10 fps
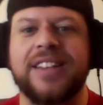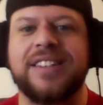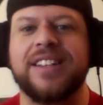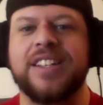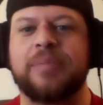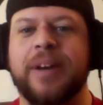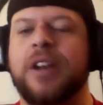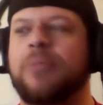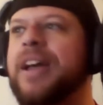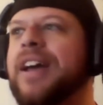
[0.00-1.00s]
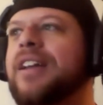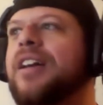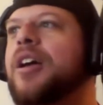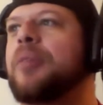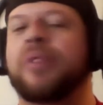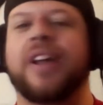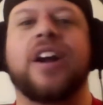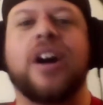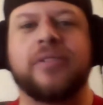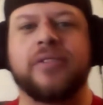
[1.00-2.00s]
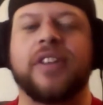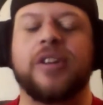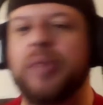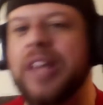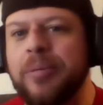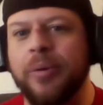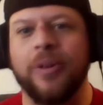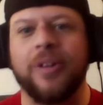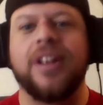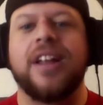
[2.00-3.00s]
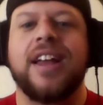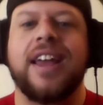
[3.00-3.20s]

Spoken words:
like seeing Spider-Man play off of other people,